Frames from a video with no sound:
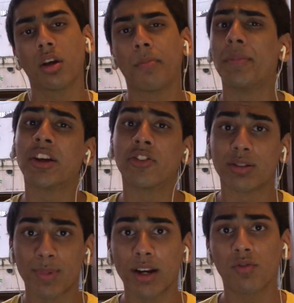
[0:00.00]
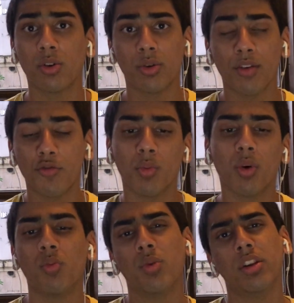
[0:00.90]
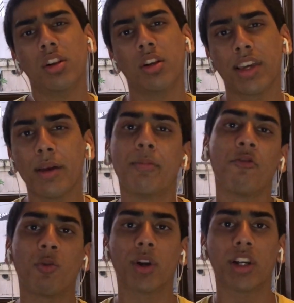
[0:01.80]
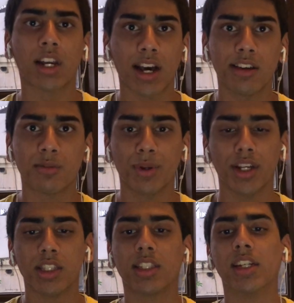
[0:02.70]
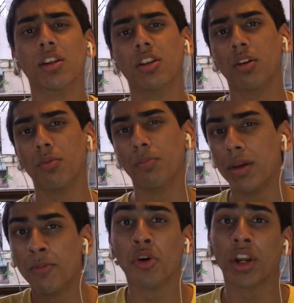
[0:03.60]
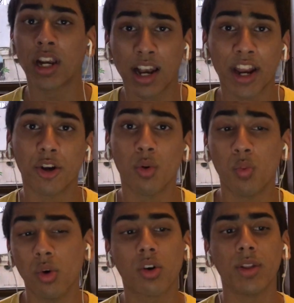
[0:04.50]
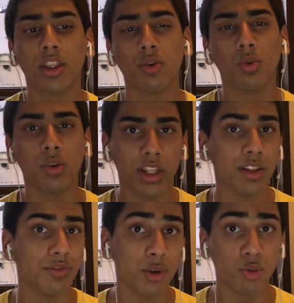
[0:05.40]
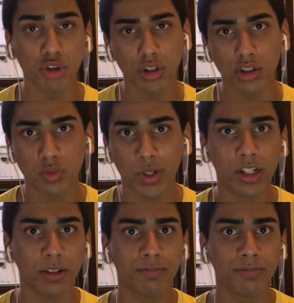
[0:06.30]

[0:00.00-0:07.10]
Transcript: Being respectful to everyone will keep everyone in high spirits and be more inclined to work with you in the future as well.